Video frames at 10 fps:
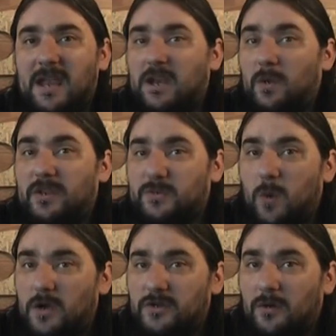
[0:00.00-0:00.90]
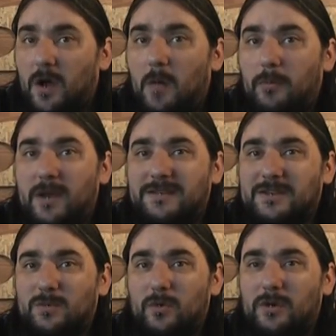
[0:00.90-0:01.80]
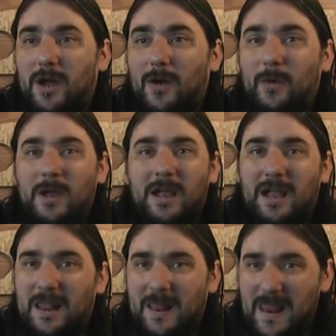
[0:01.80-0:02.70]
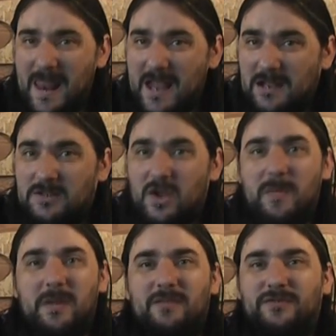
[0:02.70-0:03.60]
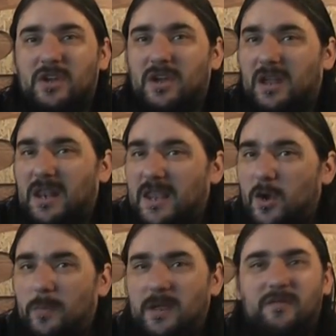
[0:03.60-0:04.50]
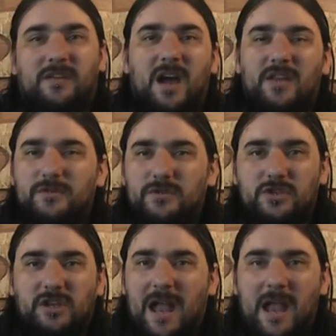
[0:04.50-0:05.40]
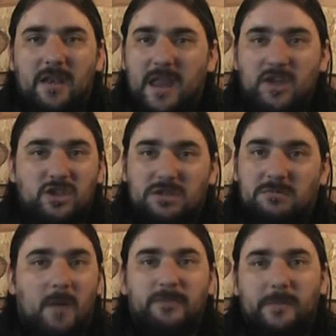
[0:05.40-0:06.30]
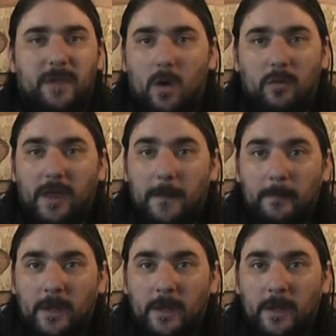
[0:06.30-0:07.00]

Anyone that's worked on carburetors will know, little tiny bit of dirt, little bit of gunge, and it just gums up the whole thing.